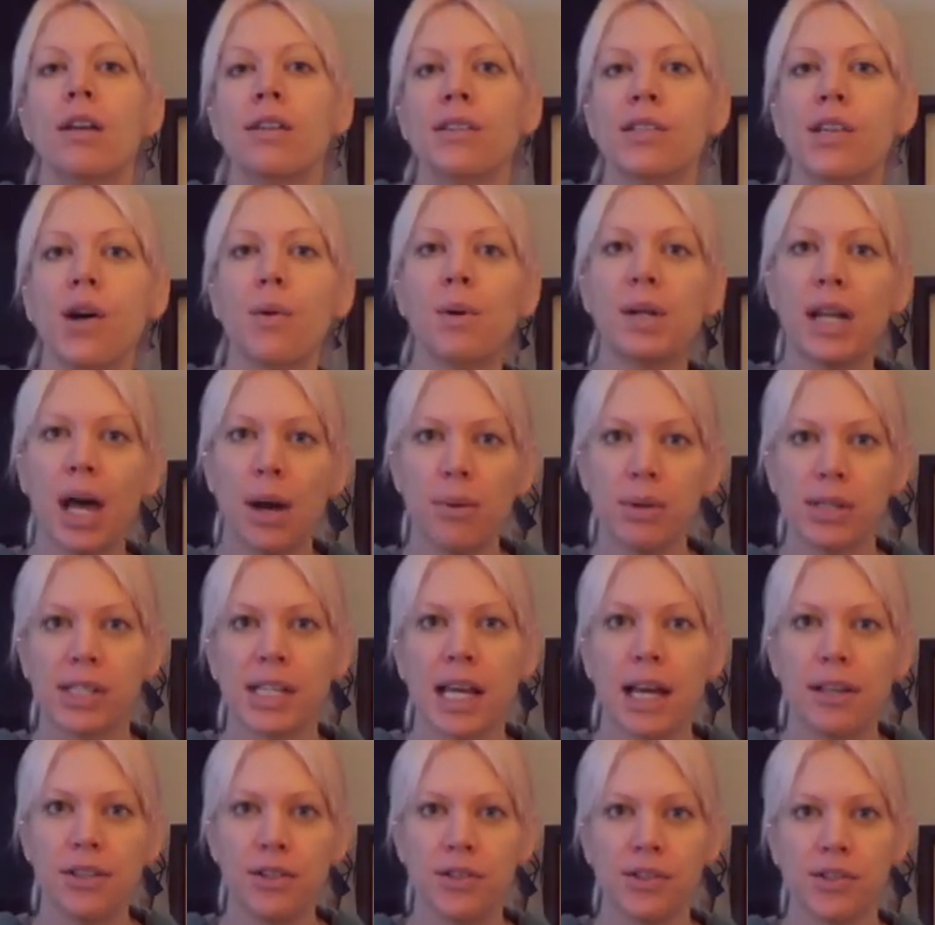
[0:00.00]
So when I was
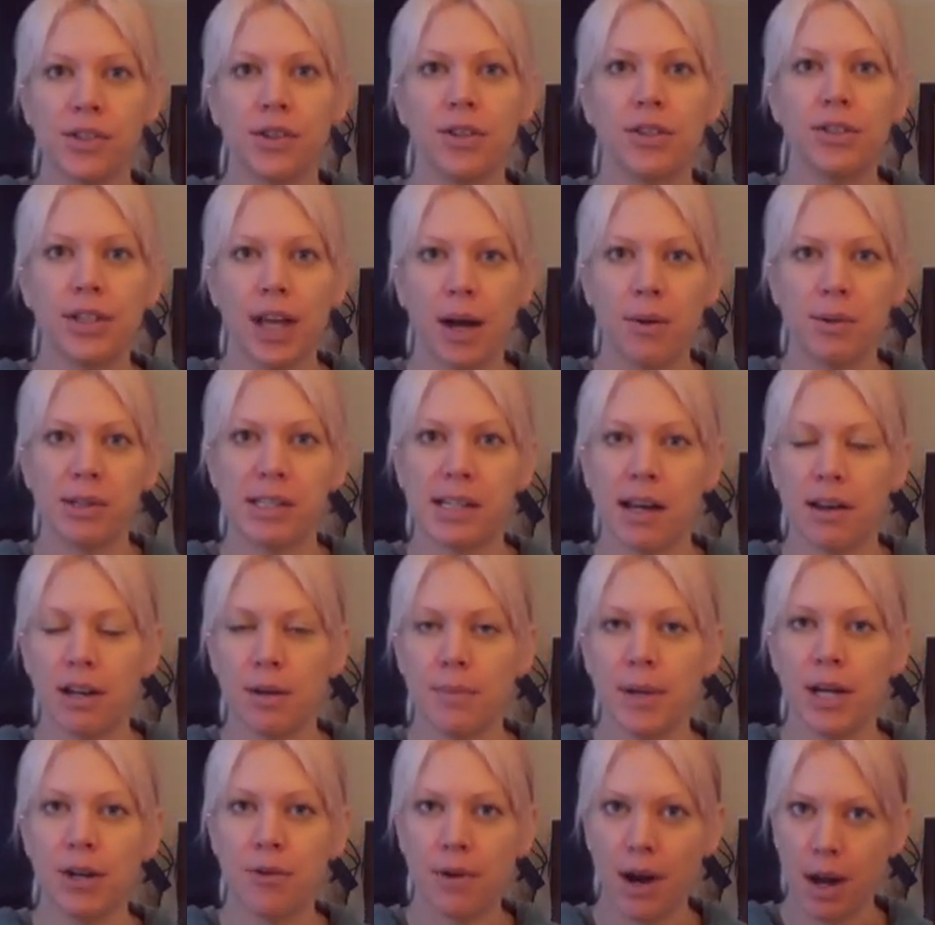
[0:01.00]
10 years old, I was down
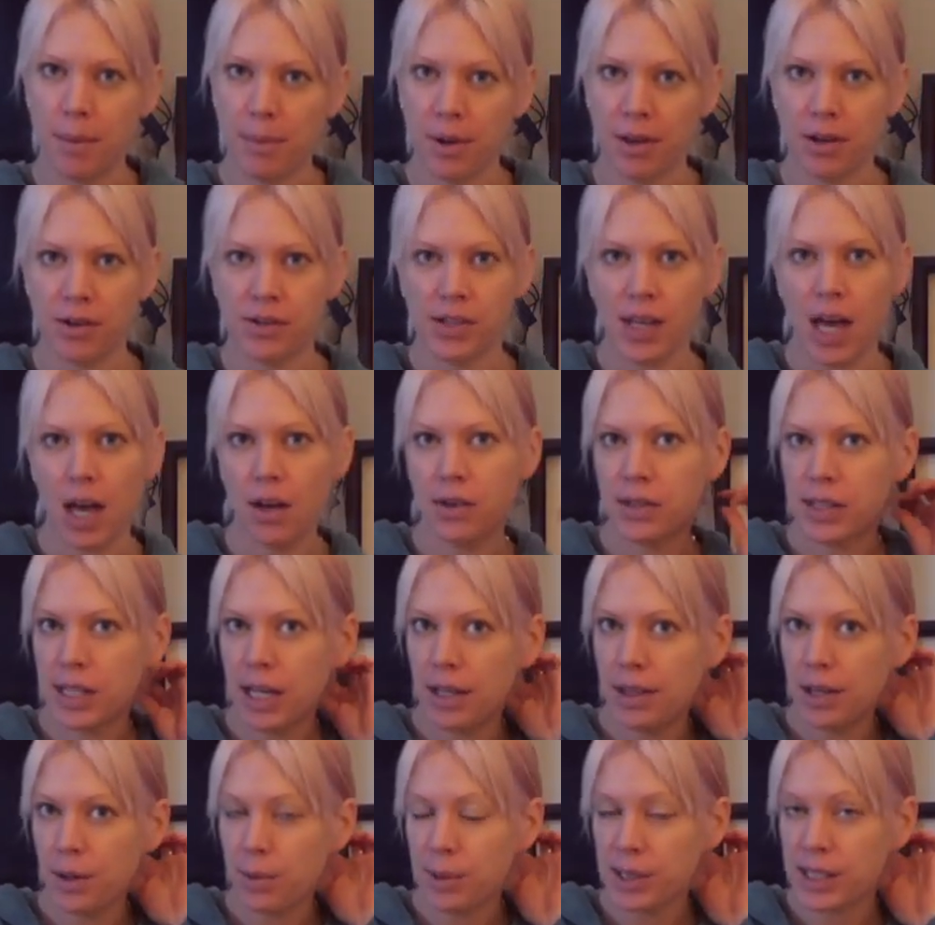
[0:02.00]
at my grandmother's house
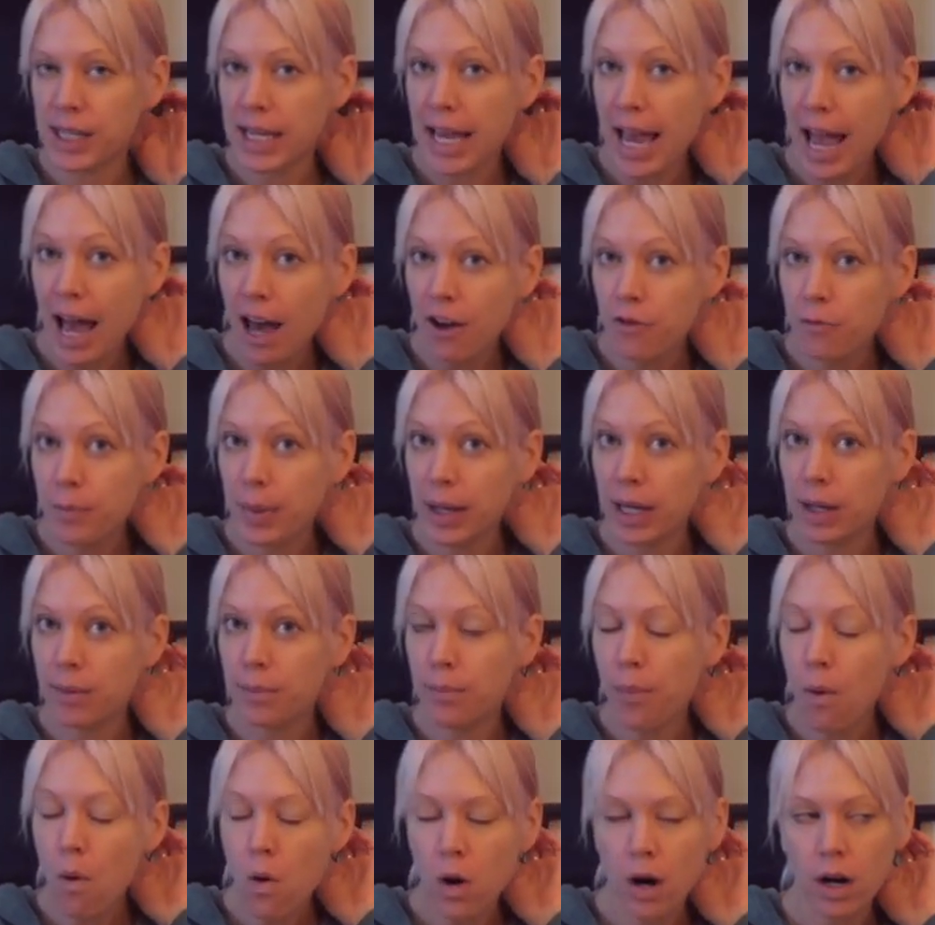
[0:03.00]
and there was a calf
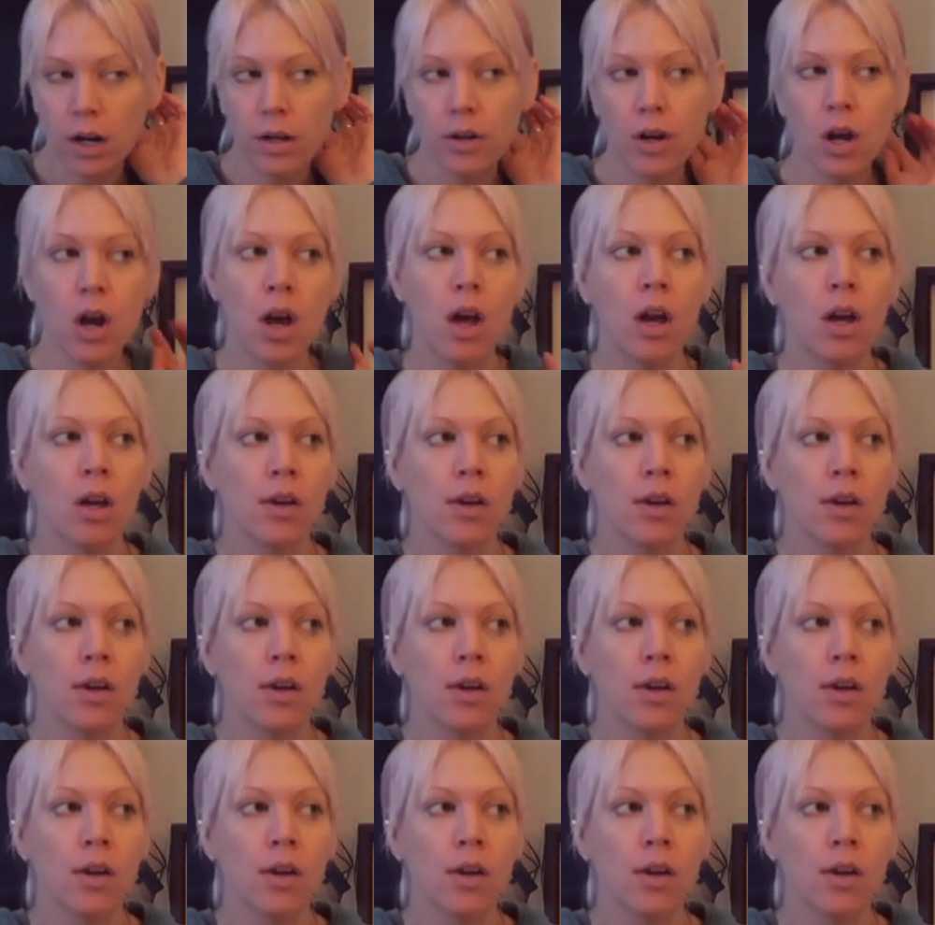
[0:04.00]
being born.